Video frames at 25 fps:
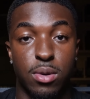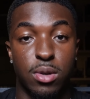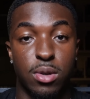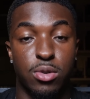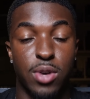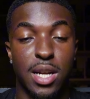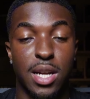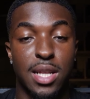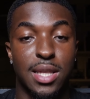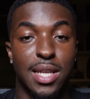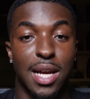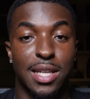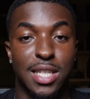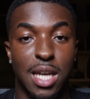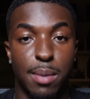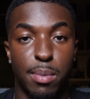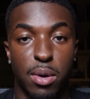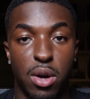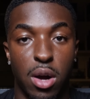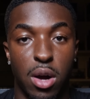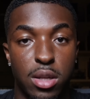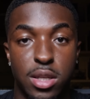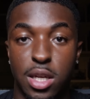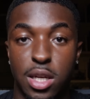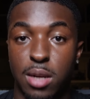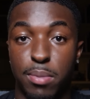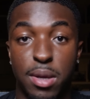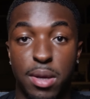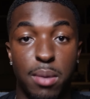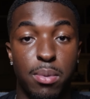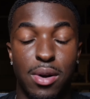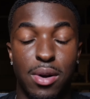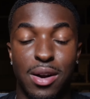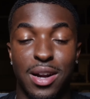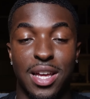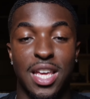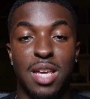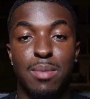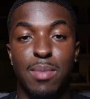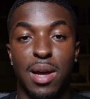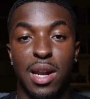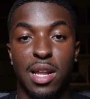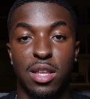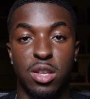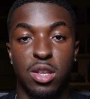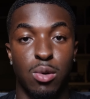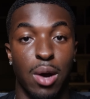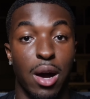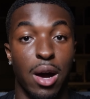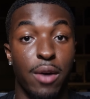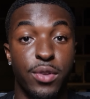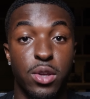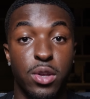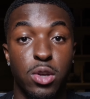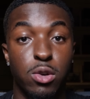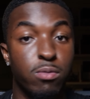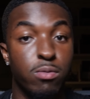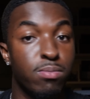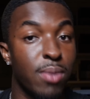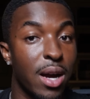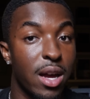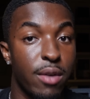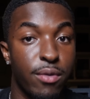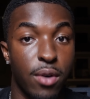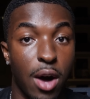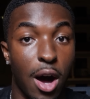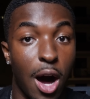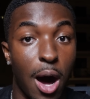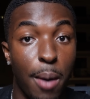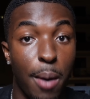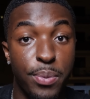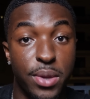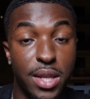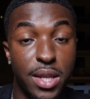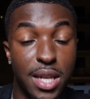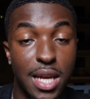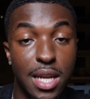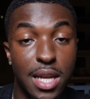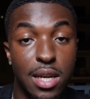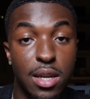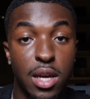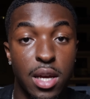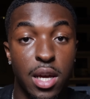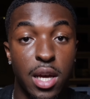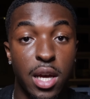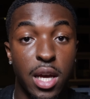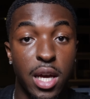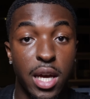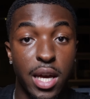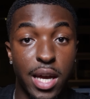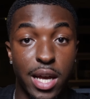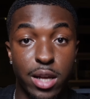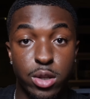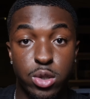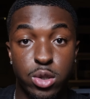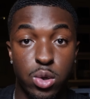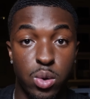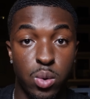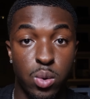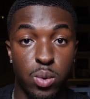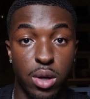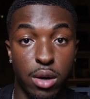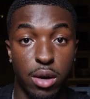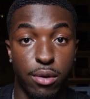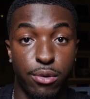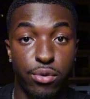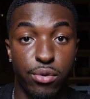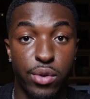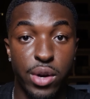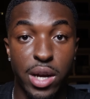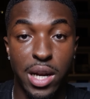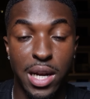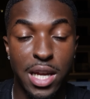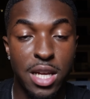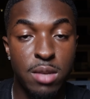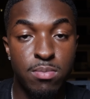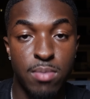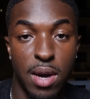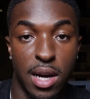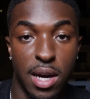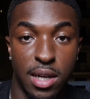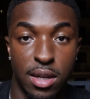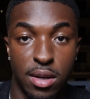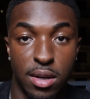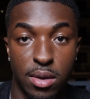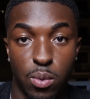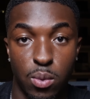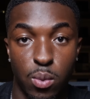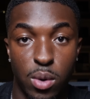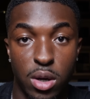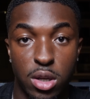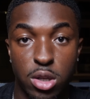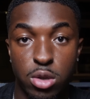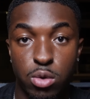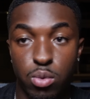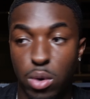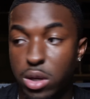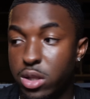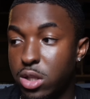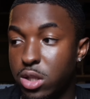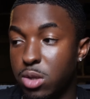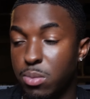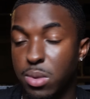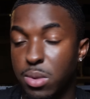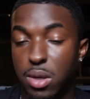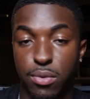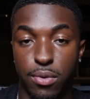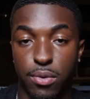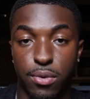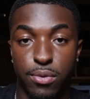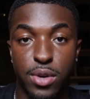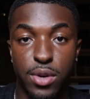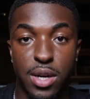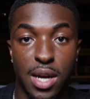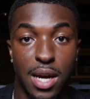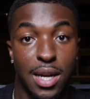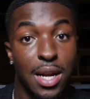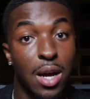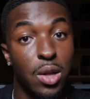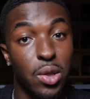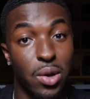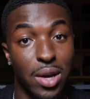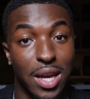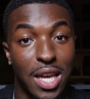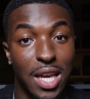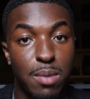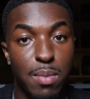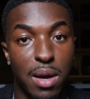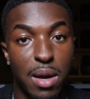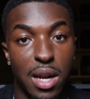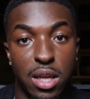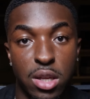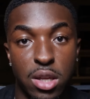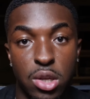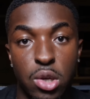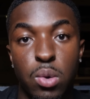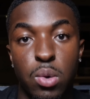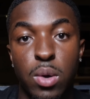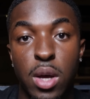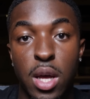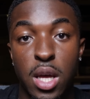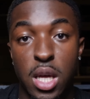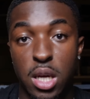creating that type of content. People are emailing you after you might have opted into their free lead magnet, where you wanted something for free, and now they're emailing you,